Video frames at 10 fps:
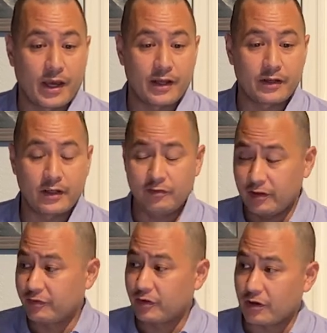And
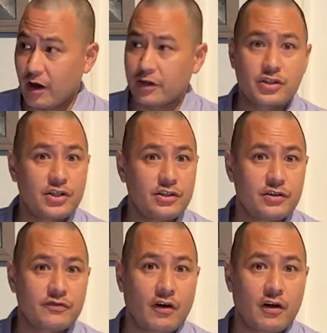even if you're not a
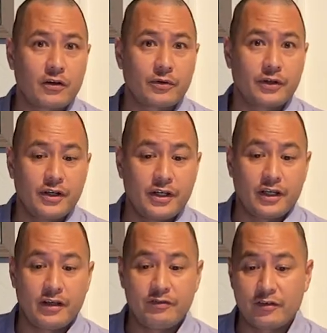Jesus follower,
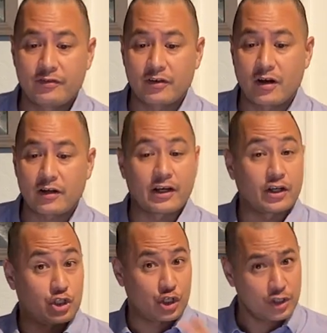even if you're not like
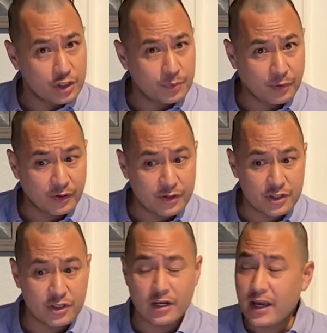a church
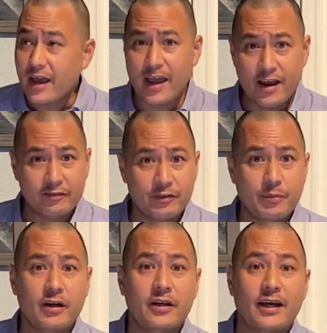person,
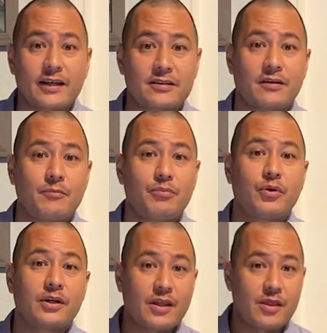everybody at some
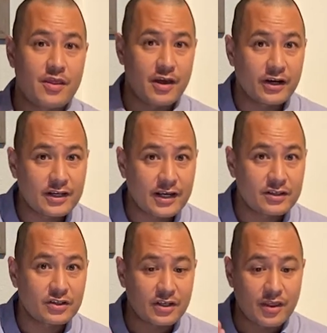point in their
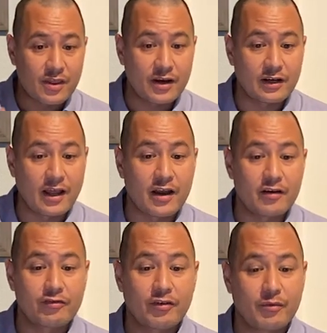desert, in their
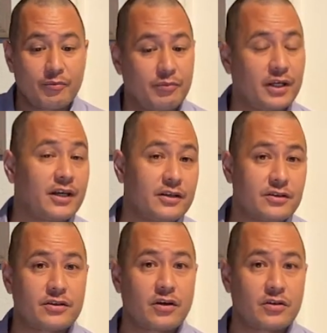life,
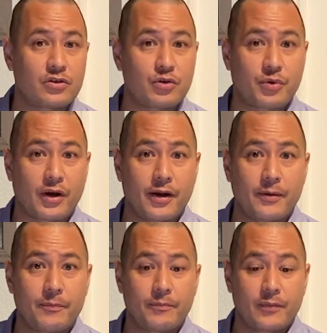begins to
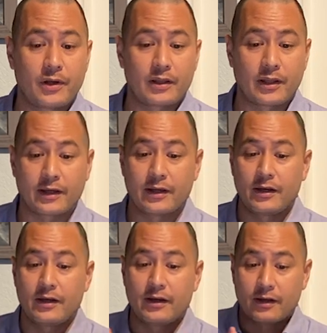pray. Like,
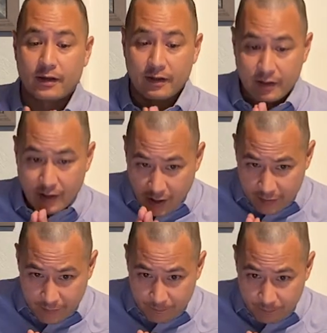
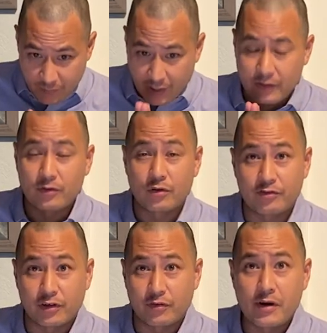God, I don't know
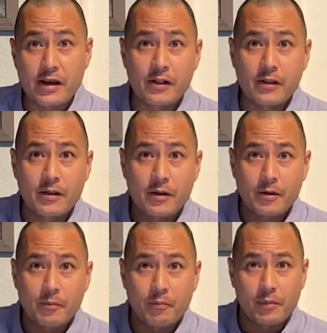if you're real,
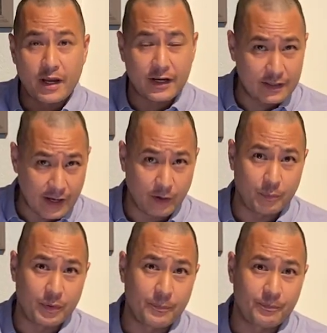but I need help.